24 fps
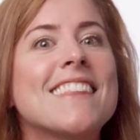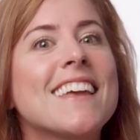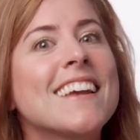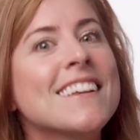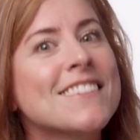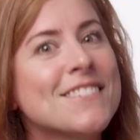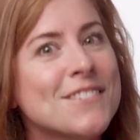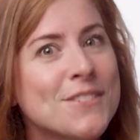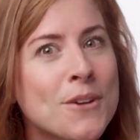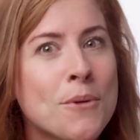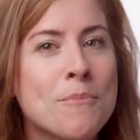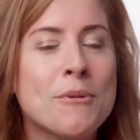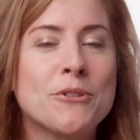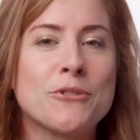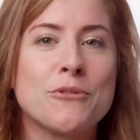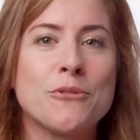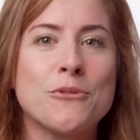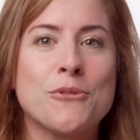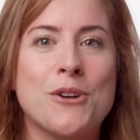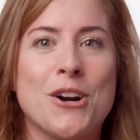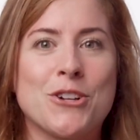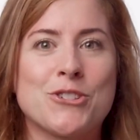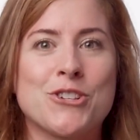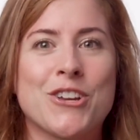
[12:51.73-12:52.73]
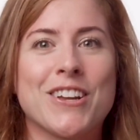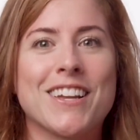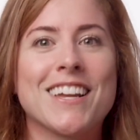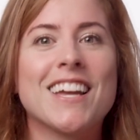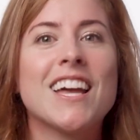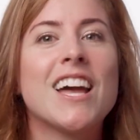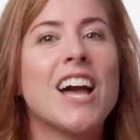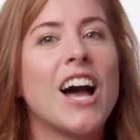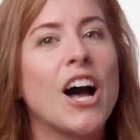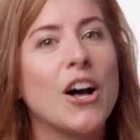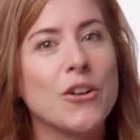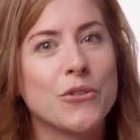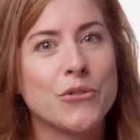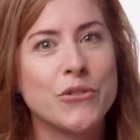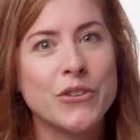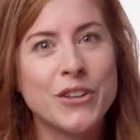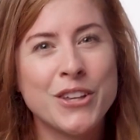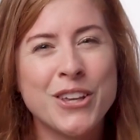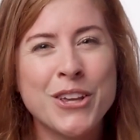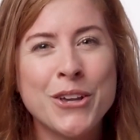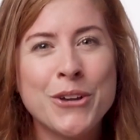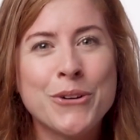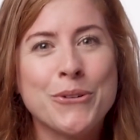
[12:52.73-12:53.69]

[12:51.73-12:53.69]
Thanks so much for watching. I'll see